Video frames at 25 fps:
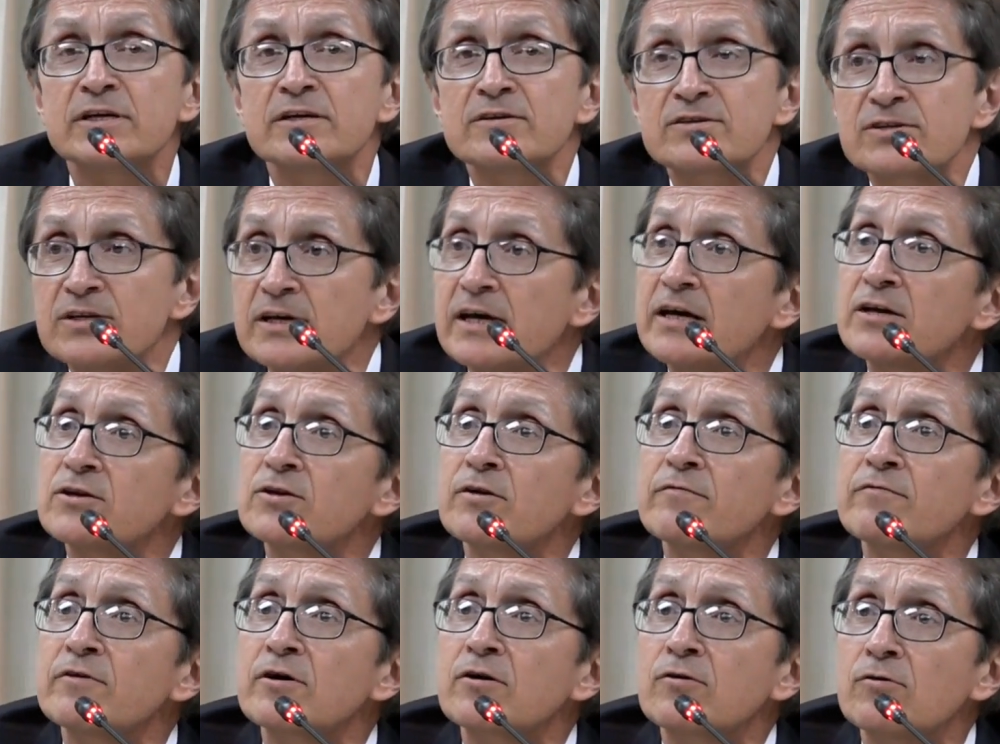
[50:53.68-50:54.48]
since the
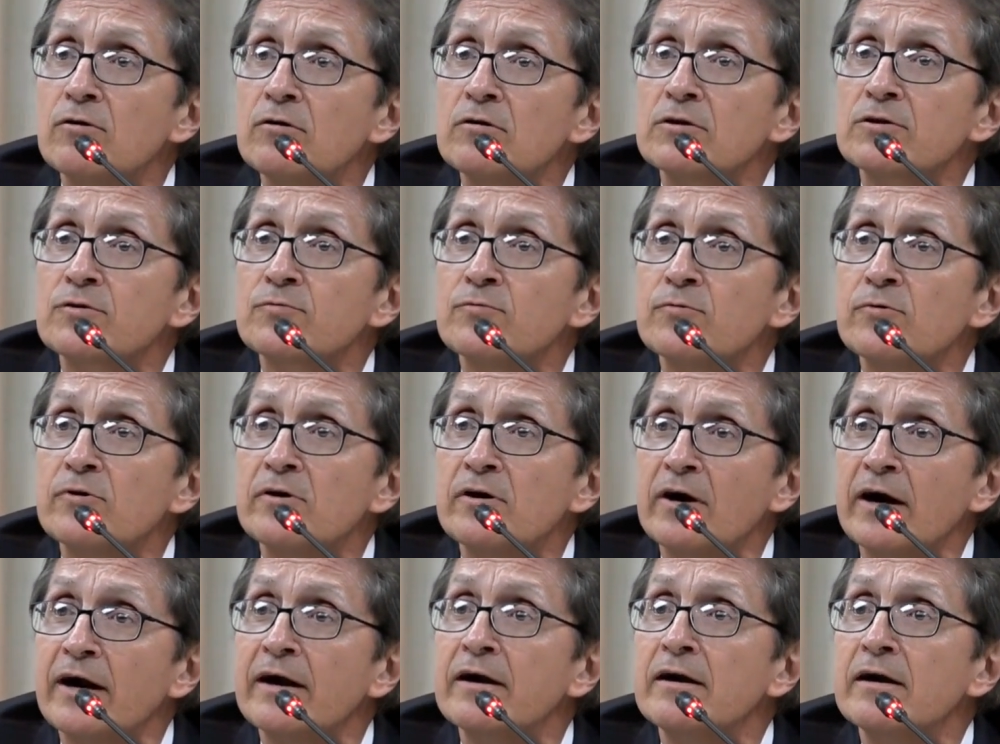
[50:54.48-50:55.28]
end of the Cold
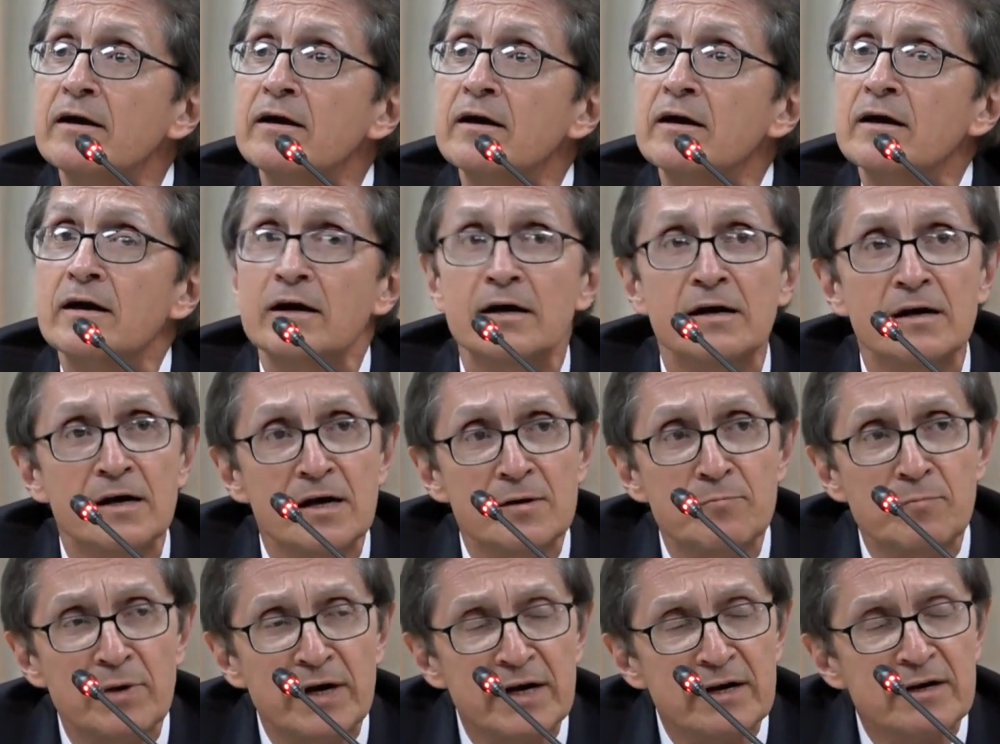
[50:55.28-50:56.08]
War,
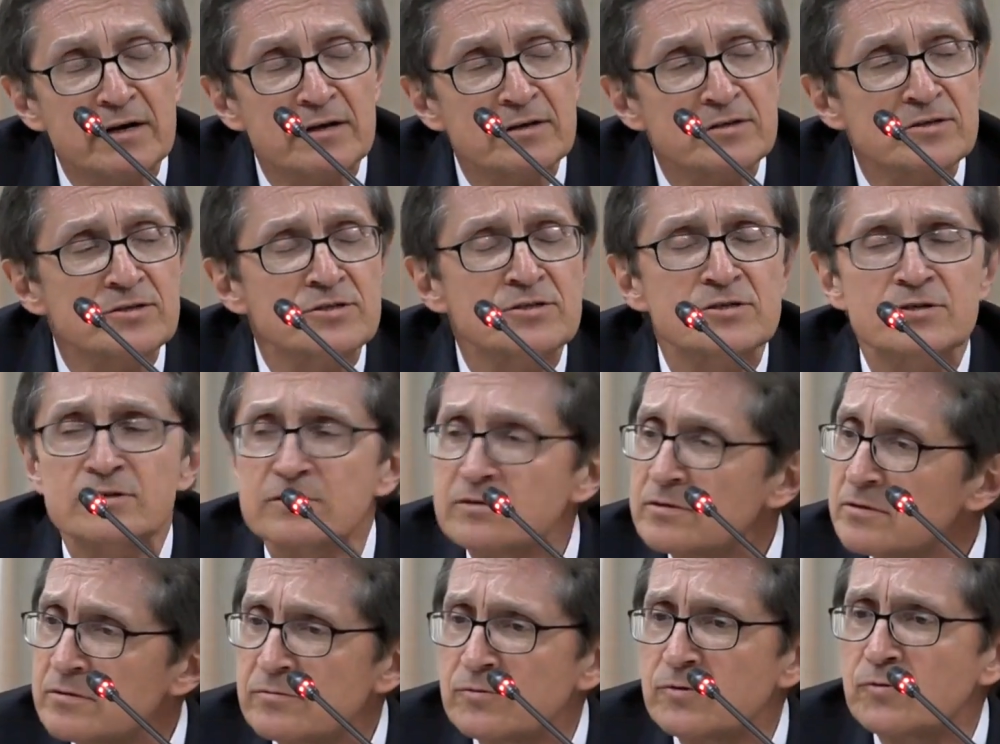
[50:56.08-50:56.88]

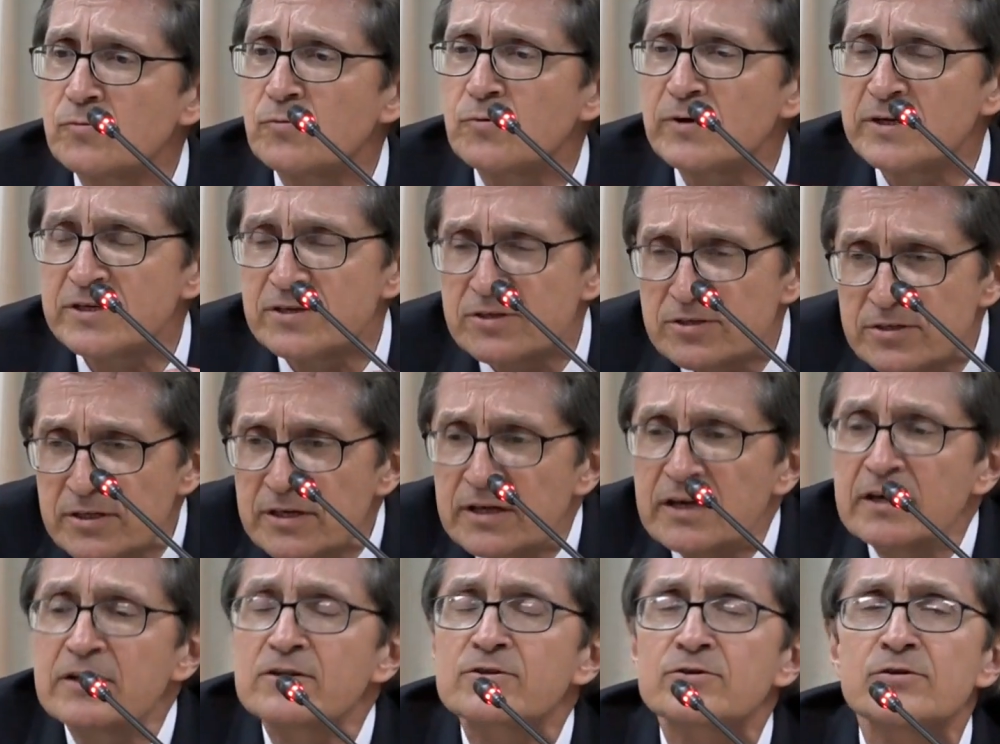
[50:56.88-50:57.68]
Americans were
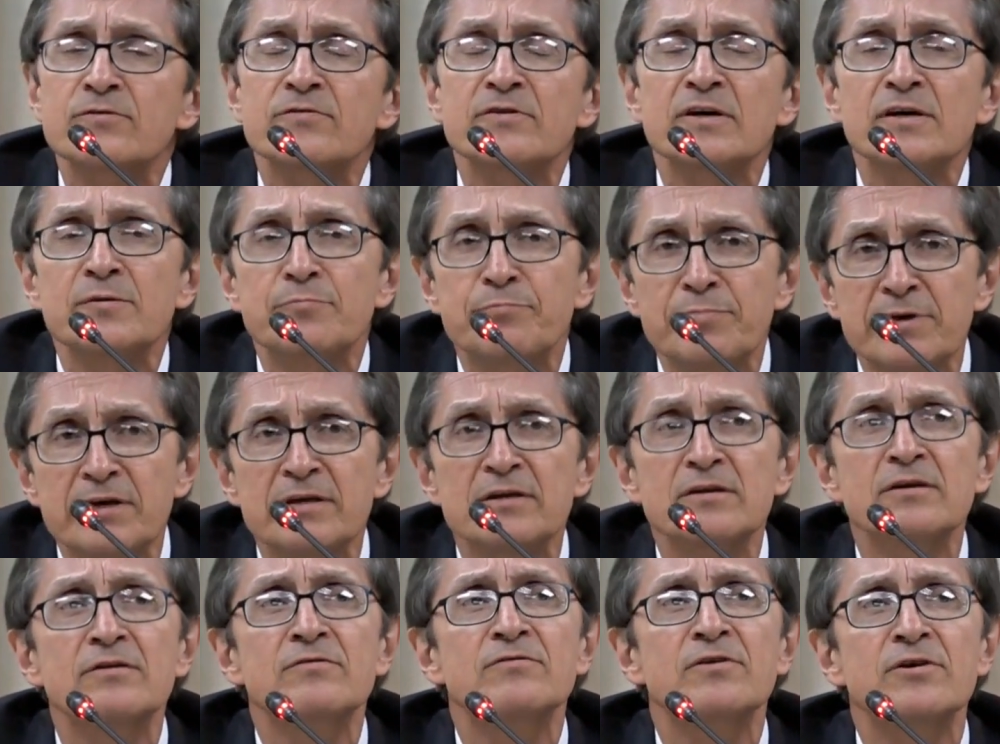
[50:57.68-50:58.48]
sticking to the
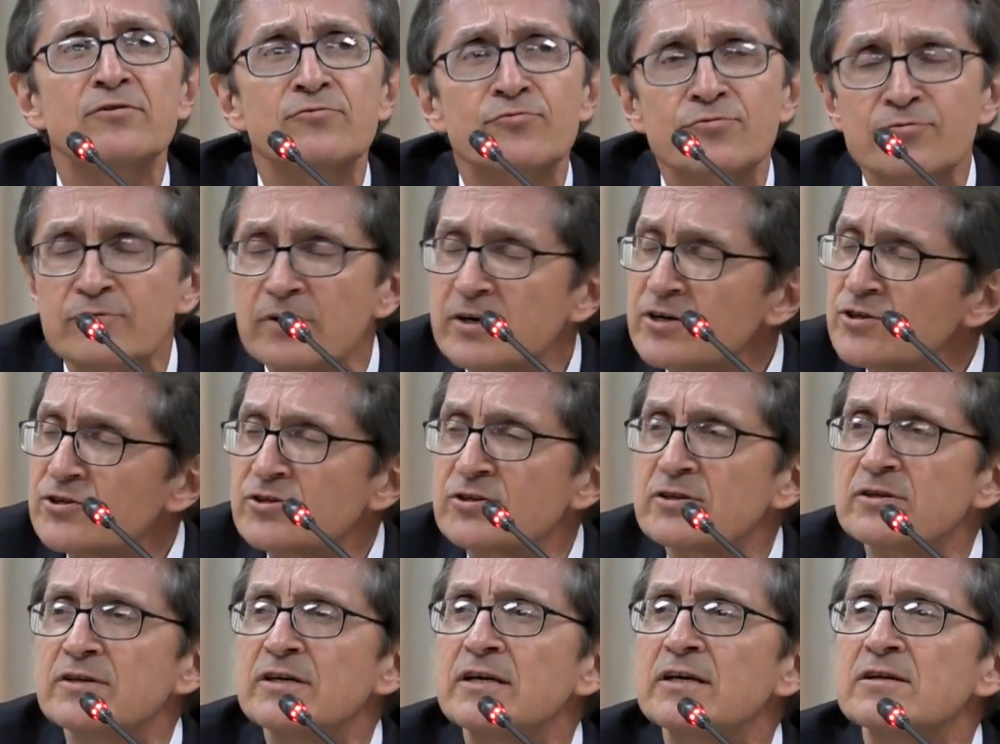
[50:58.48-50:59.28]
opinion that
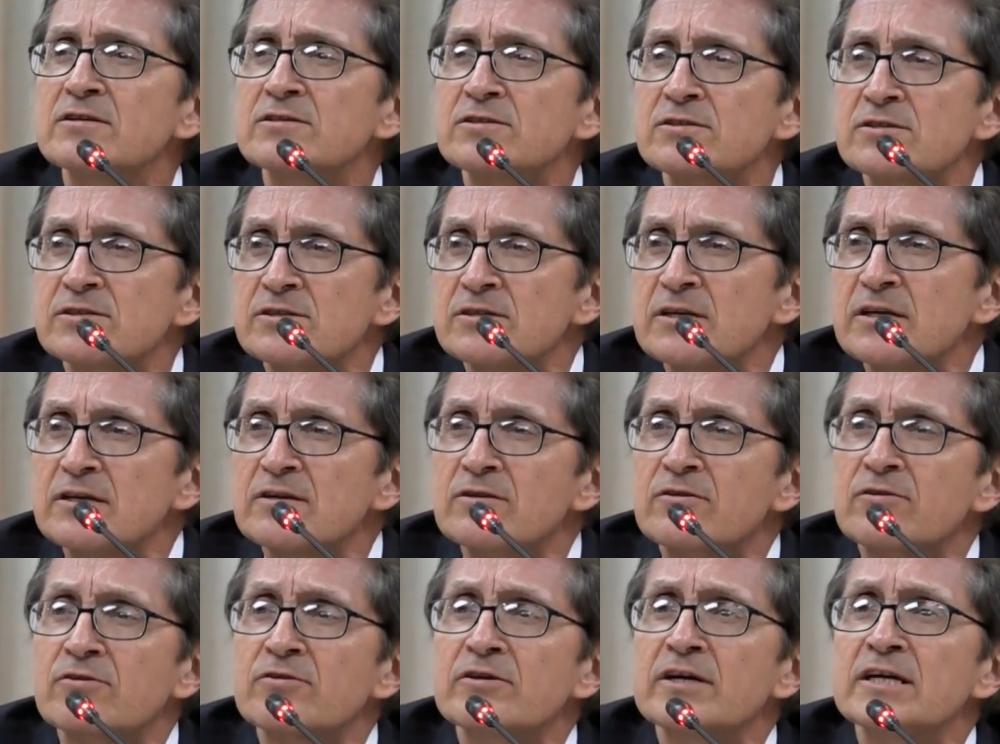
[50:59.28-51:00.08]
Russia is
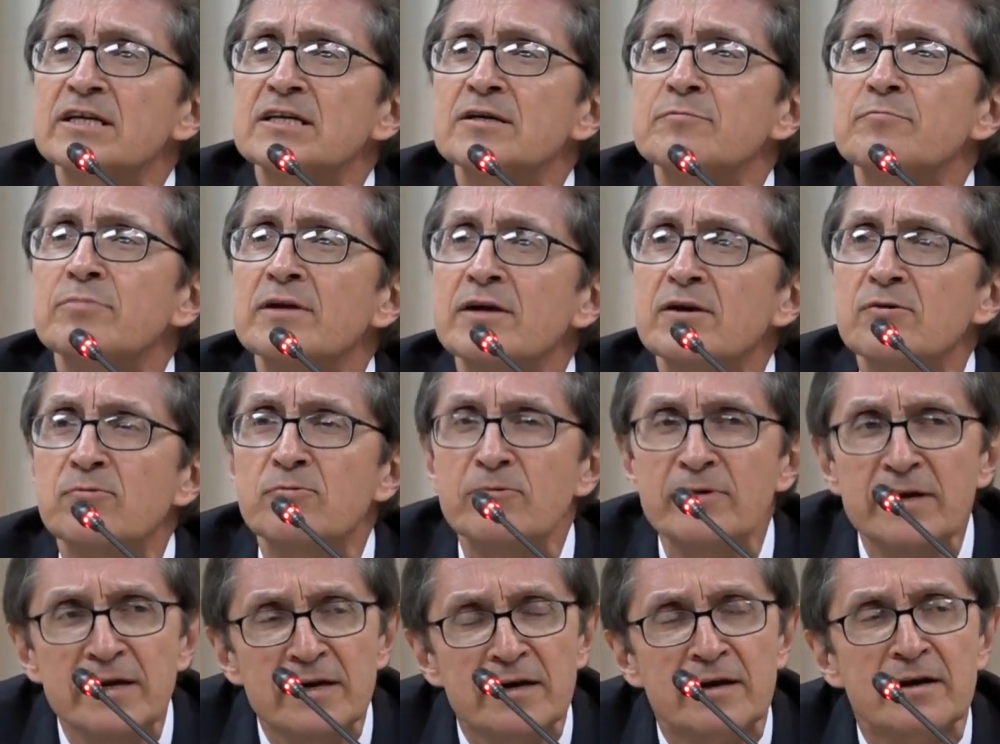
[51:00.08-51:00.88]
incredibly
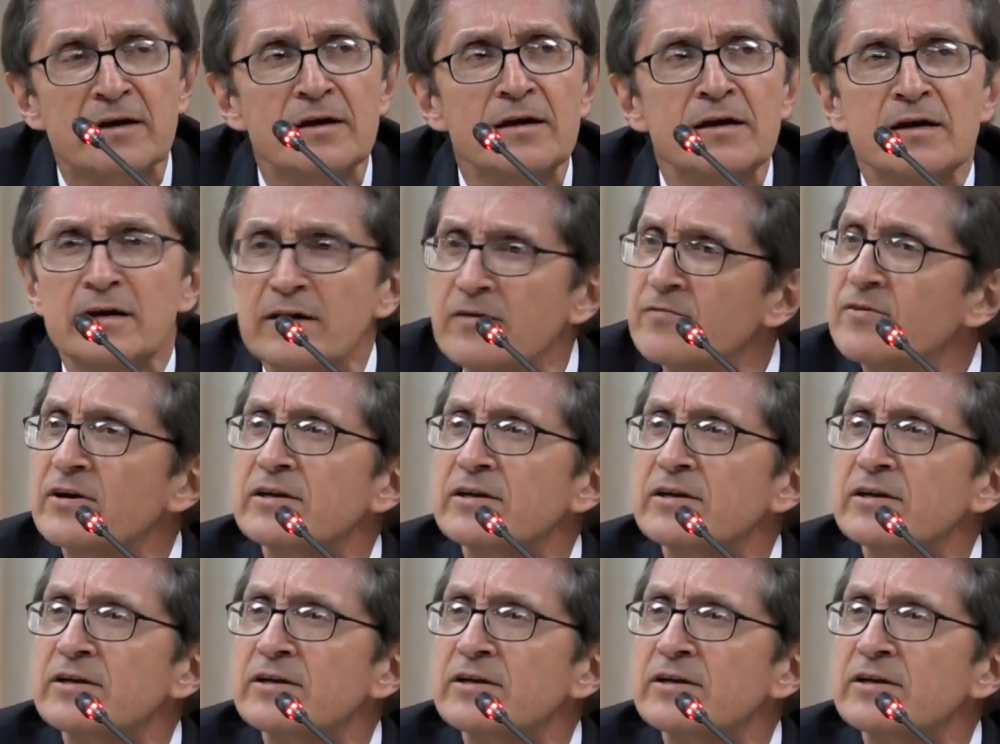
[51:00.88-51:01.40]
weak,